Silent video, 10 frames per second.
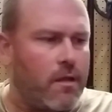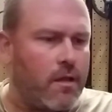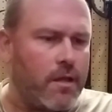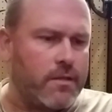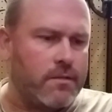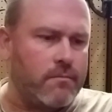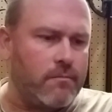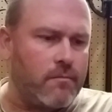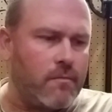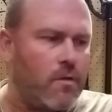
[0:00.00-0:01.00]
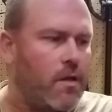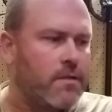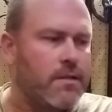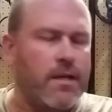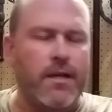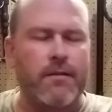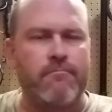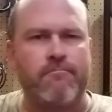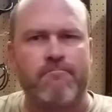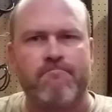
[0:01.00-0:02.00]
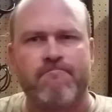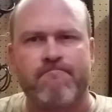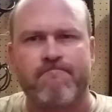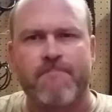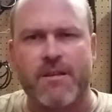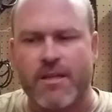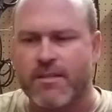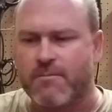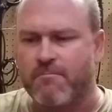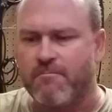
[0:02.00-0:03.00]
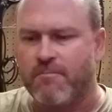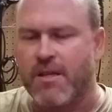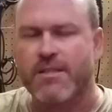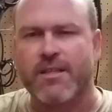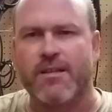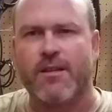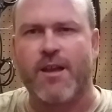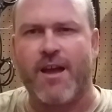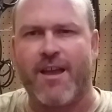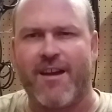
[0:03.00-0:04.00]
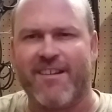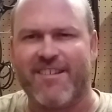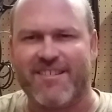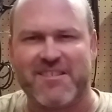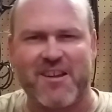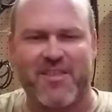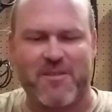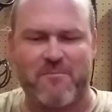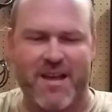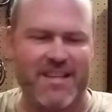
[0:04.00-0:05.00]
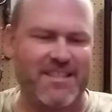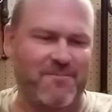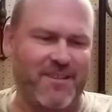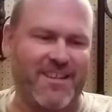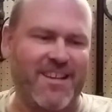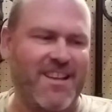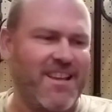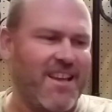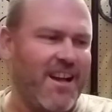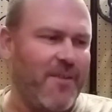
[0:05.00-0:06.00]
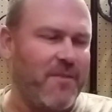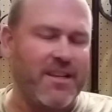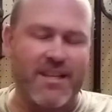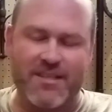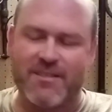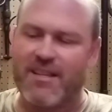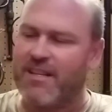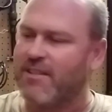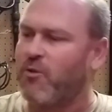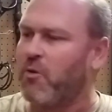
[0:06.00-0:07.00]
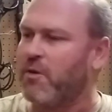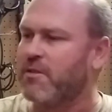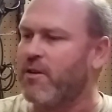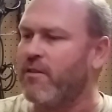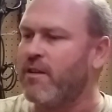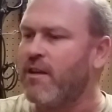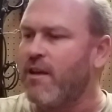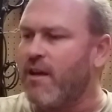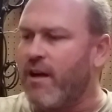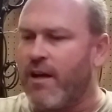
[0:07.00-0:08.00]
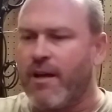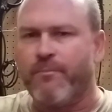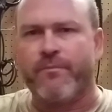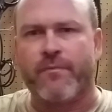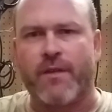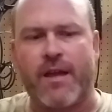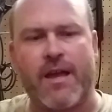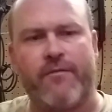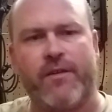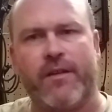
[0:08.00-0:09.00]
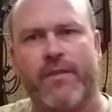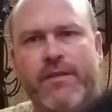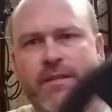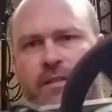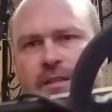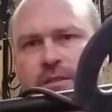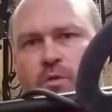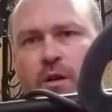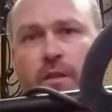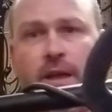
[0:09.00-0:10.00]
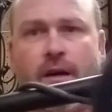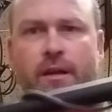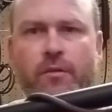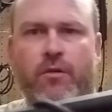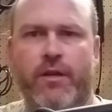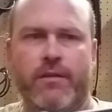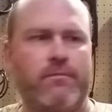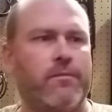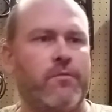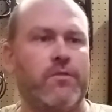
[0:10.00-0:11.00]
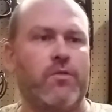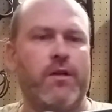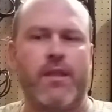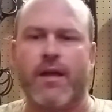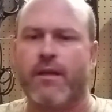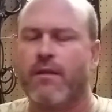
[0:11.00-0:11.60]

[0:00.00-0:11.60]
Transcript: It it's it does decent in high iron. It's not the best, but it does hold its own. I have the 6-inch coil now, and I really am enjoying that.